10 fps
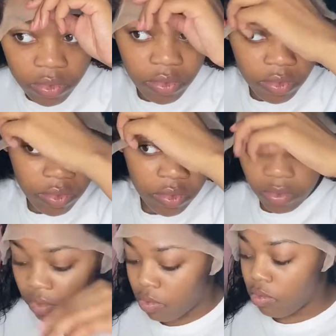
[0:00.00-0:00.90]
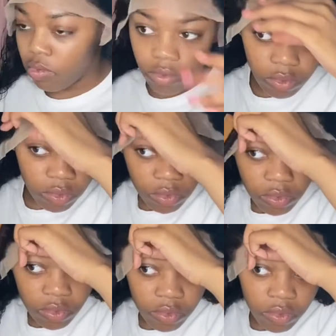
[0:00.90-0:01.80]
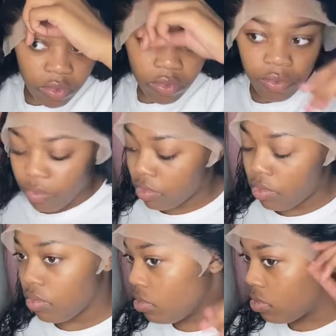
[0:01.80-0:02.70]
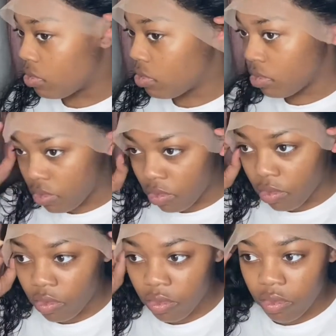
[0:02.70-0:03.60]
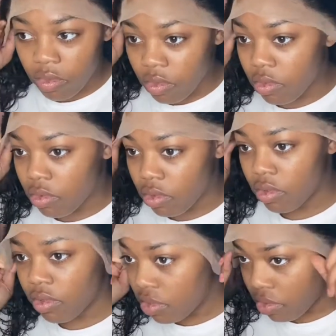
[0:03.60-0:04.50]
Well, not part it, I'm about to cut it into 3 different sections to make it easier to apply it.